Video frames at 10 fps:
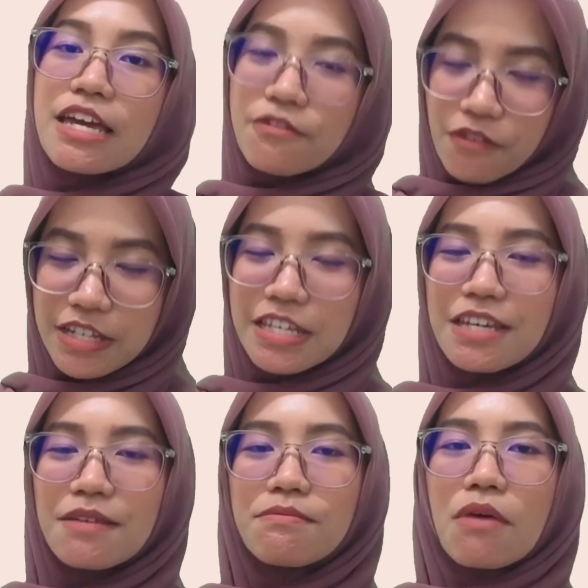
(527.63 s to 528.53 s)

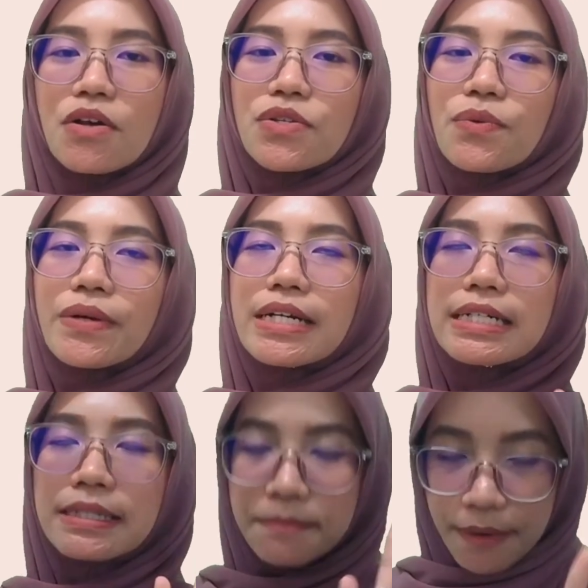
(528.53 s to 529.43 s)
Investing in bonds were
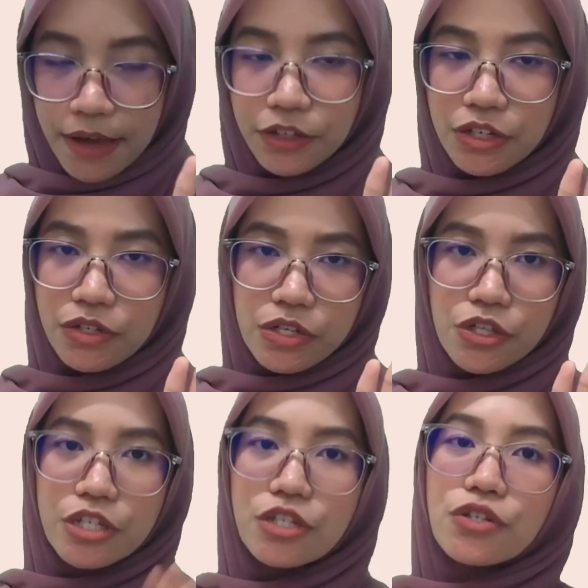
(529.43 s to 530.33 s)
a bad
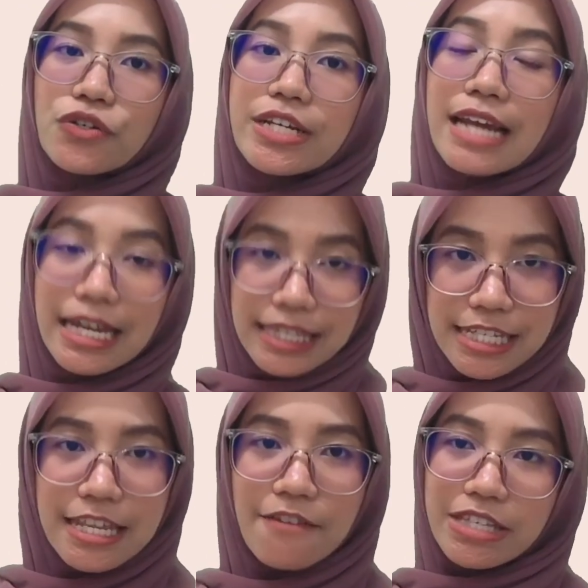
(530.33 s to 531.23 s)
decision during
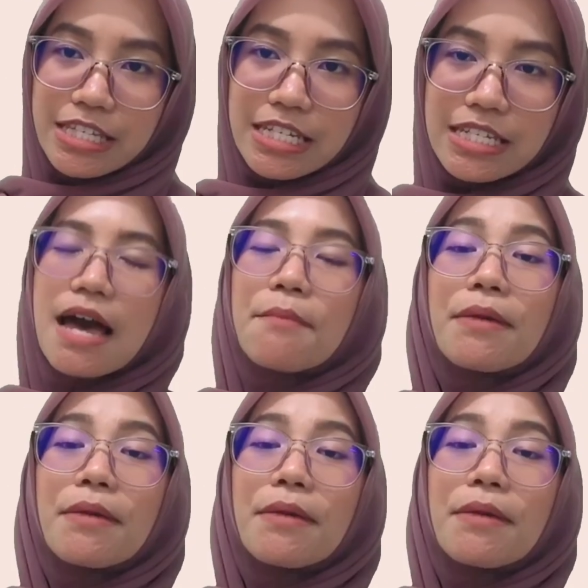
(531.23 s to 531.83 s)
1970s,